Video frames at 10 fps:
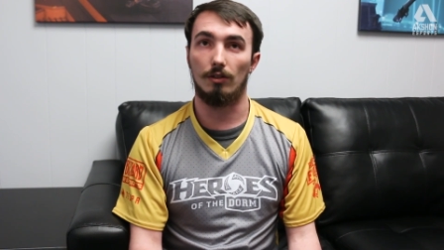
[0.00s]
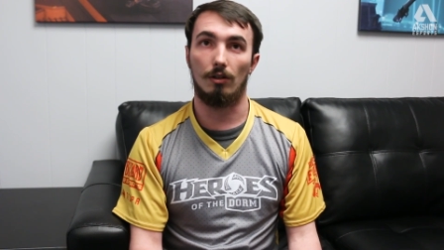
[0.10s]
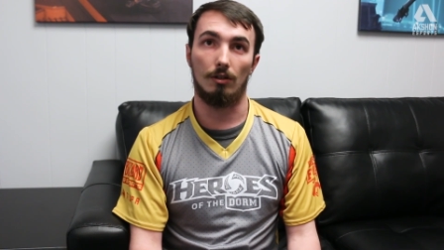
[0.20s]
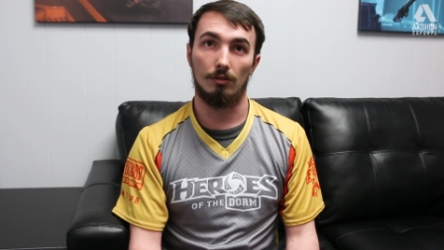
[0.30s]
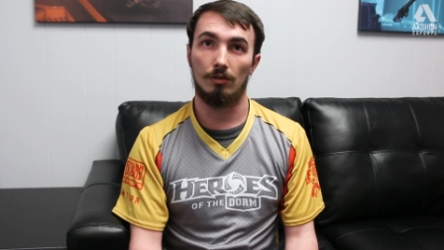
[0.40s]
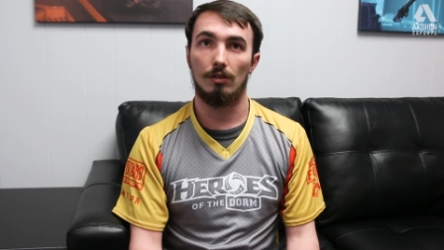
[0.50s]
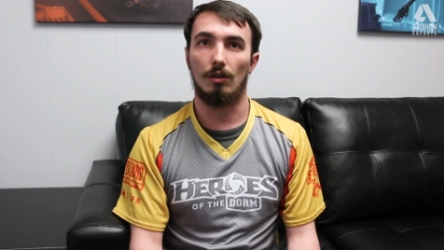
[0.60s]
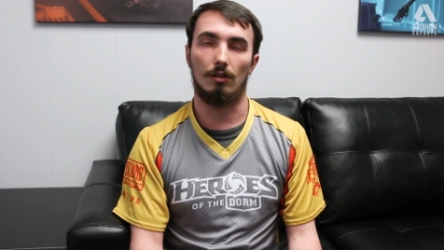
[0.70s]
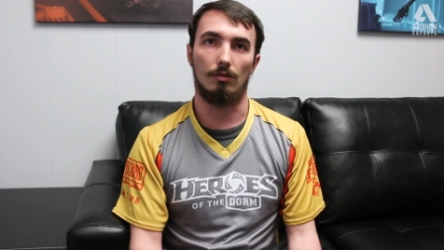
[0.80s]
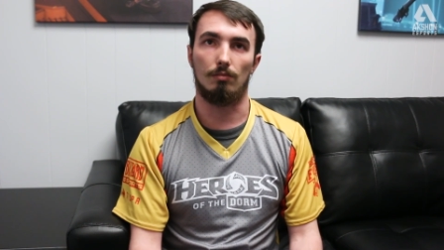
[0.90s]
lot
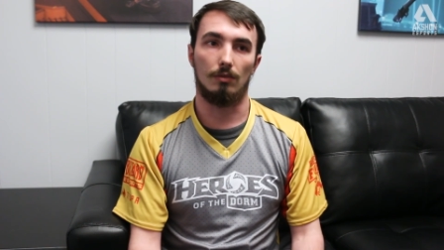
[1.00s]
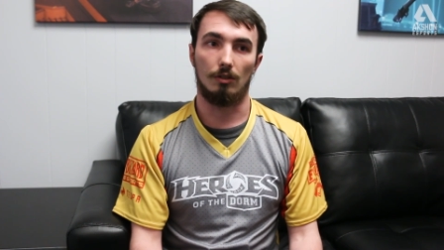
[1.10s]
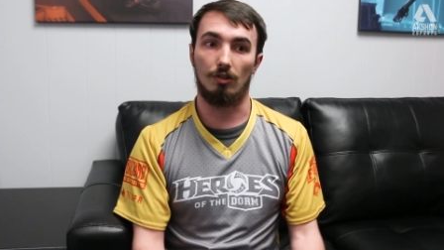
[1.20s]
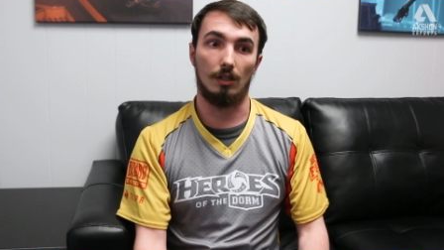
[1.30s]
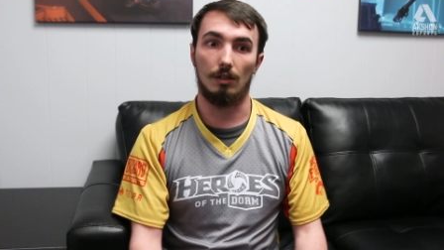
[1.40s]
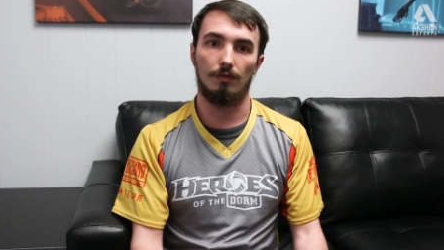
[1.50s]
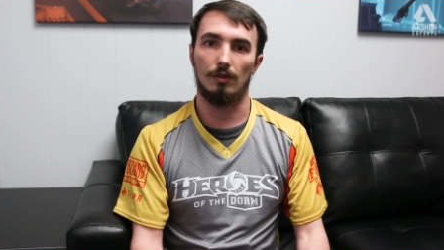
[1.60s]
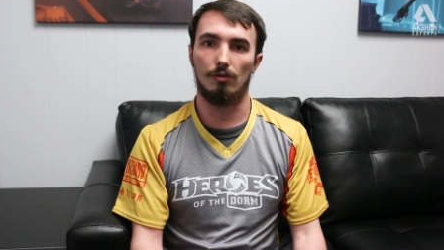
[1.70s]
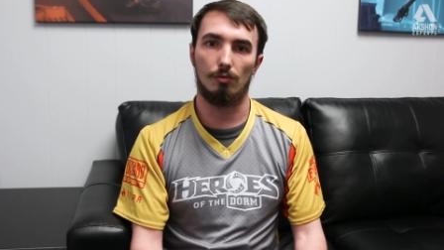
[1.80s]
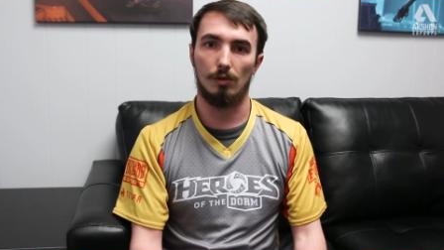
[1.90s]
and check if
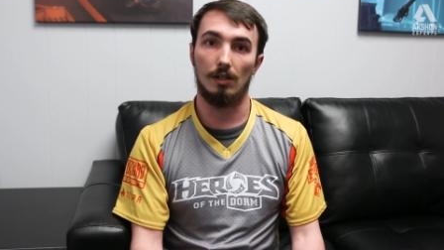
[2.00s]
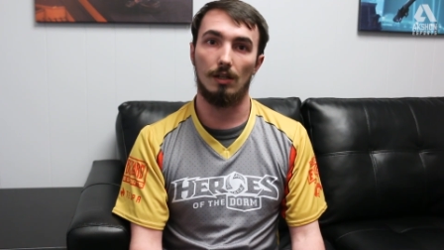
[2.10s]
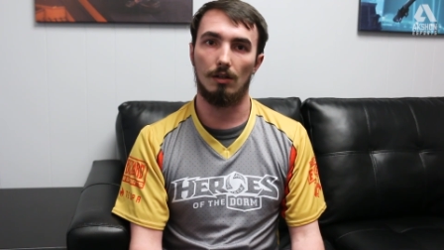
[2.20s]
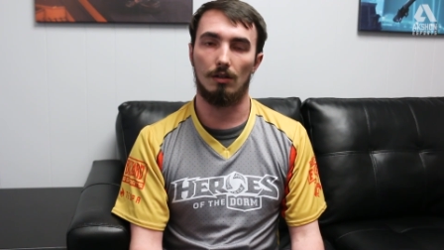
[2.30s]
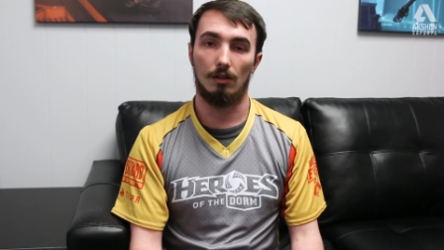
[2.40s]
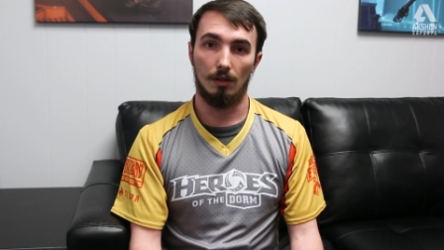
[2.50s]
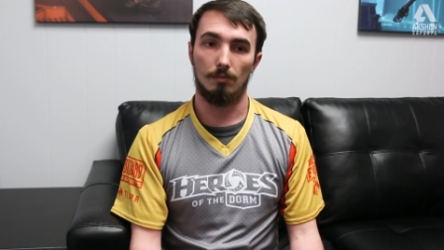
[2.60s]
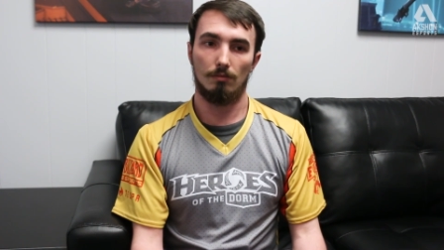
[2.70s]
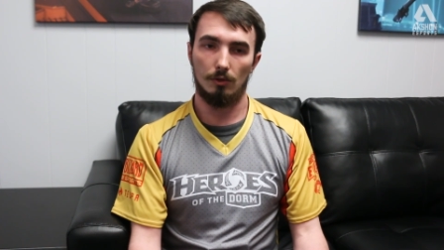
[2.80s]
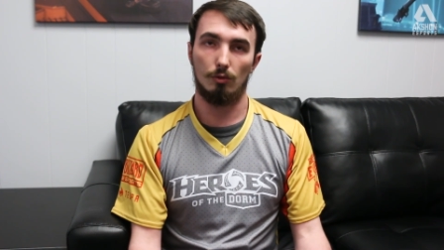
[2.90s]
he's really
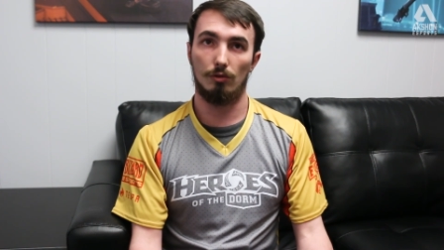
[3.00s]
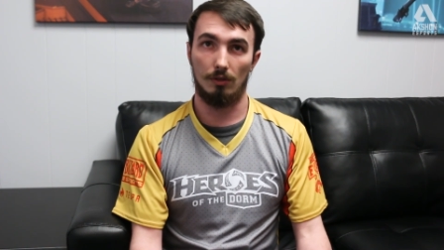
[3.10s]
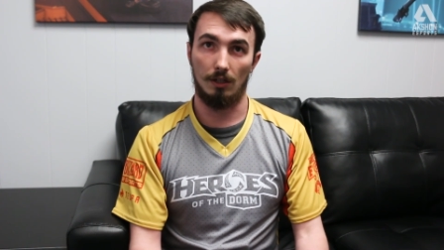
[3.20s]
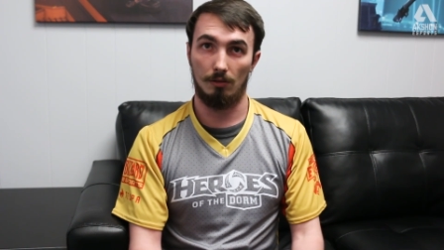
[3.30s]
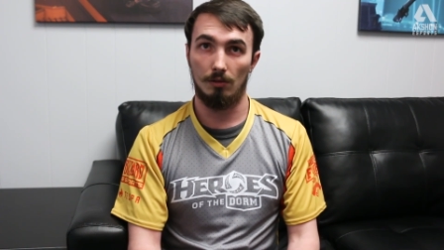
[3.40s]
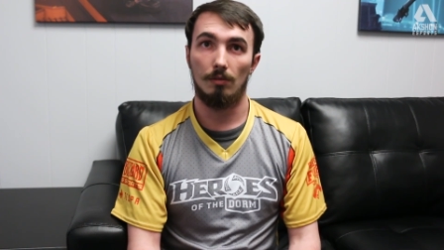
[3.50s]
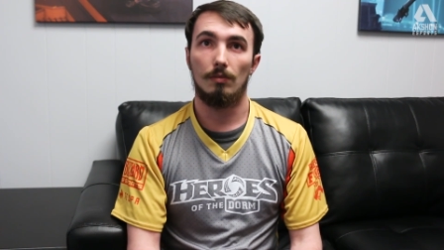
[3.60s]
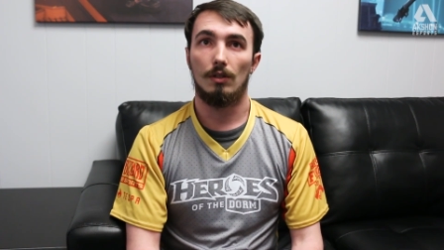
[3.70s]
good now,